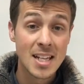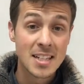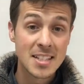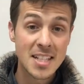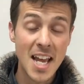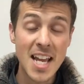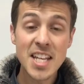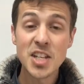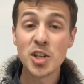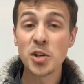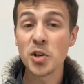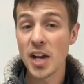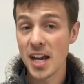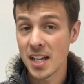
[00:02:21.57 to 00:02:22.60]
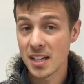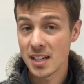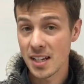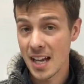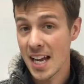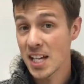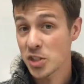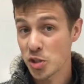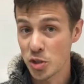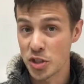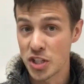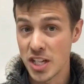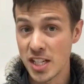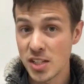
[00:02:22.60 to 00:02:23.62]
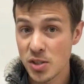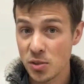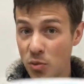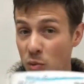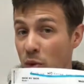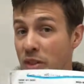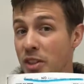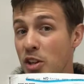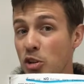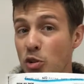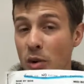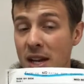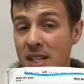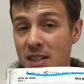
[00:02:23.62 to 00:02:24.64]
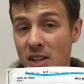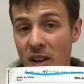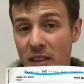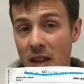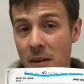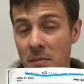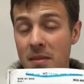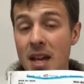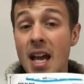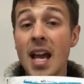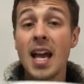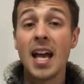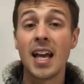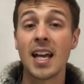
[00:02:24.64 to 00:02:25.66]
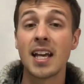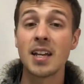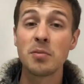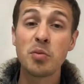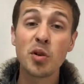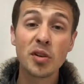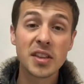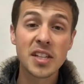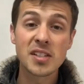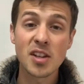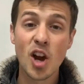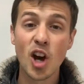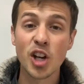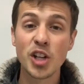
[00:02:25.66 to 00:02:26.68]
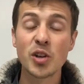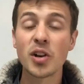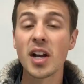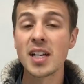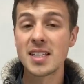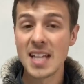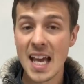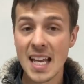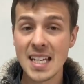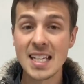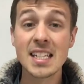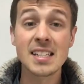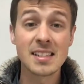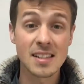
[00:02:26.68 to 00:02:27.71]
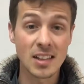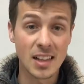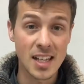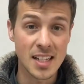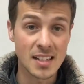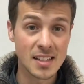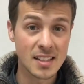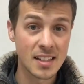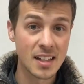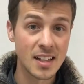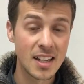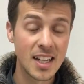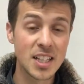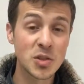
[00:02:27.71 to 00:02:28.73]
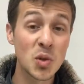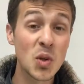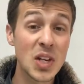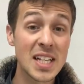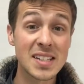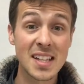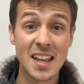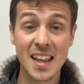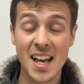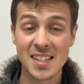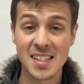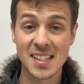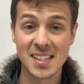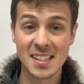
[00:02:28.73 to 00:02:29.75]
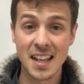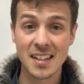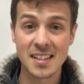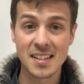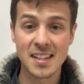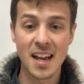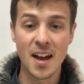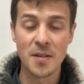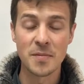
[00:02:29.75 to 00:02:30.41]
Take your answer sheets with their grades on them and put this on your attendance list, en tu lista de asistencia.